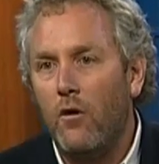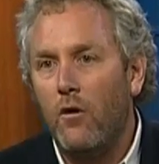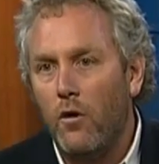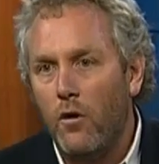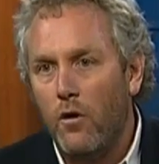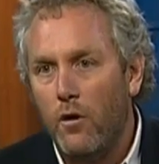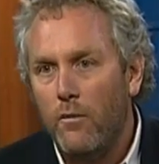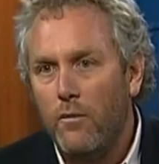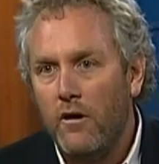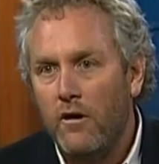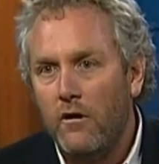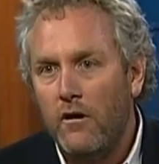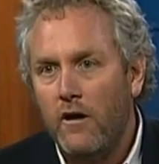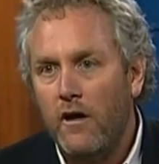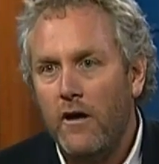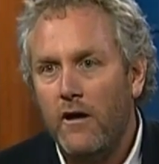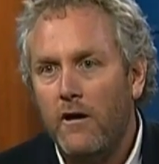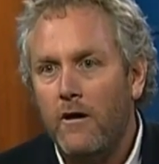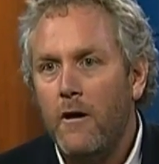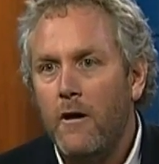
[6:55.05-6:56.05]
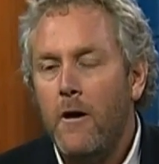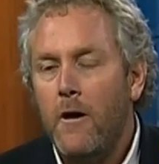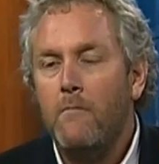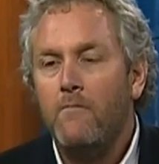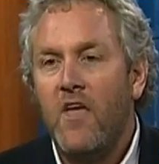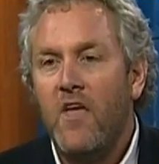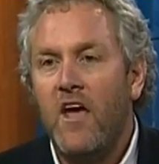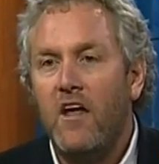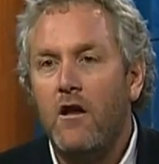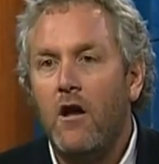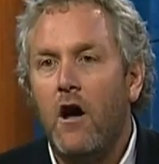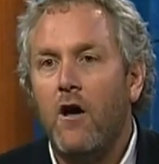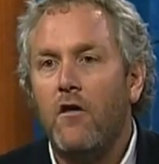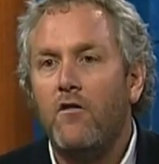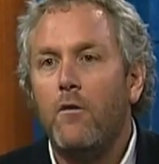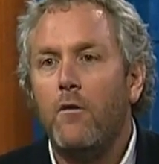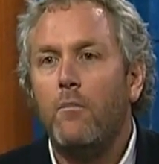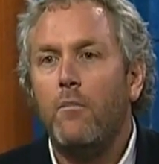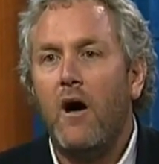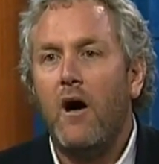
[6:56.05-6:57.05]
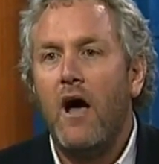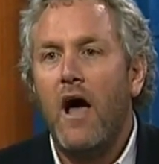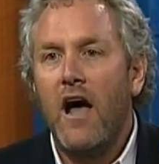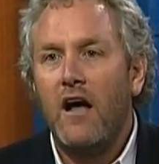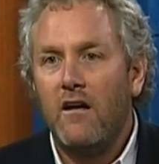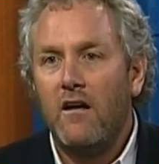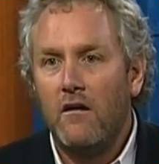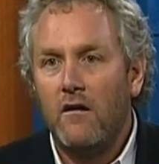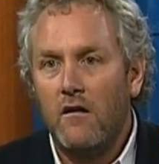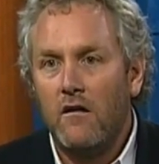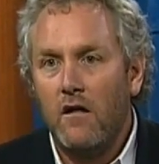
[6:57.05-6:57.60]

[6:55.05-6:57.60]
Urban League and other black